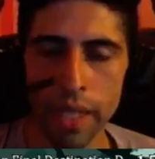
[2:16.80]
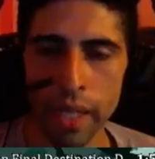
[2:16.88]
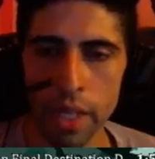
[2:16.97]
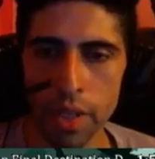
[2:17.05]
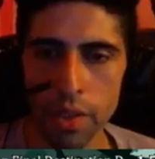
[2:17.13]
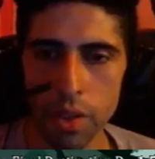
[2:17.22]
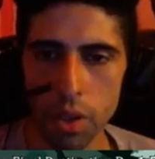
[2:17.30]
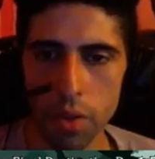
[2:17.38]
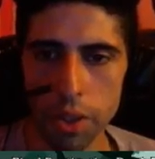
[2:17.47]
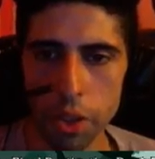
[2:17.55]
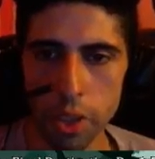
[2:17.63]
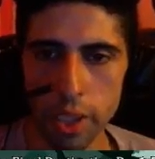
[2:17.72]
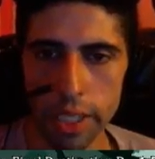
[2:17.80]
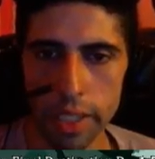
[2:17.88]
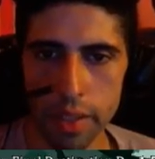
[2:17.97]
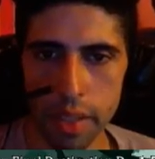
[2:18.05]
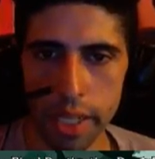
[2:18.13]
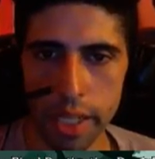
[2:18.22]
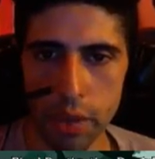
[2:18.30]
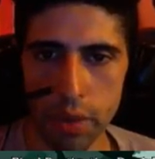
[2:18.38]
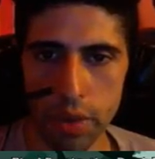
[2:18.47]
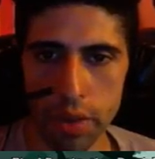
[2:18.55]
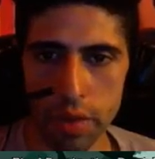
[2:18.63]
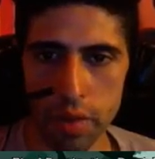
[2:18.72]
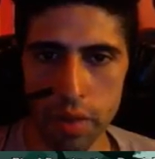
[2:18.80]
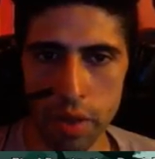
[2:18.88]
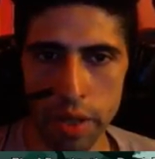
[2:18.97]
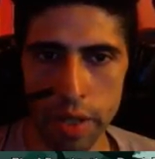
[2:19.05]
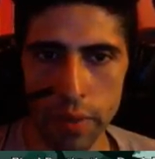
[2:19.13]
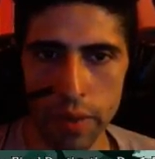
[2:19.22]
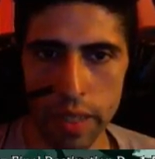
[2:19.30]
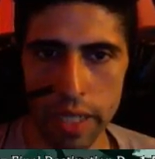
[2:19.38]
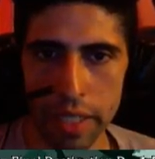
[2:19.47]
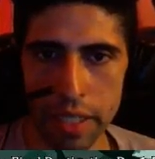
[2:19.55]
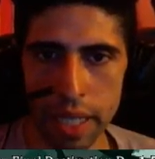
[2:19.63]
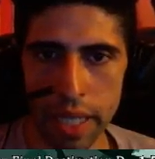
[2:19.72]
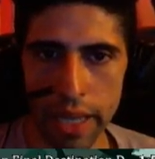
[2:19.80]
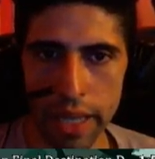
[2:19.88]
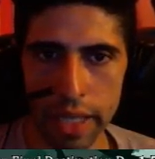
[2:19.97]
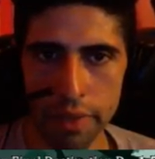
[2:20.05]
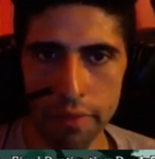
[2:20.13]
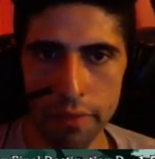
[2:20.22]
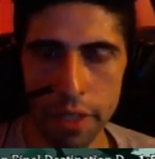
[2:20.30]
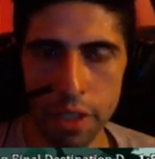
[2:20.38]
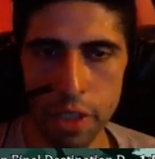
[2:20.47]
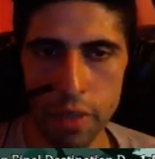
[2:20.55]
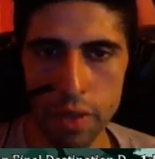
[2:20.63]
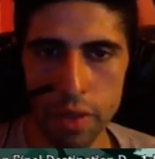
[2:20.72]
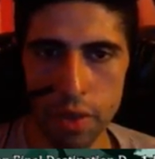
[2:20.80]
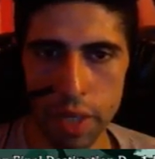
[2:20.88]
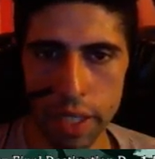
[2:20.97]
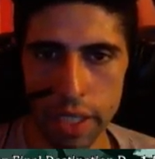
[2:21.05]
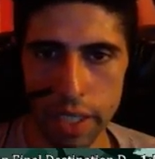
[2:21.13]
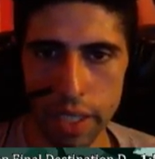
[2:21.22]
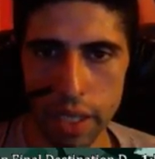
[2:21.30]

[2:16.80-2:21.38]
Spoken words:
So originally this stage was starting with Dixie and then finishing with Cranky.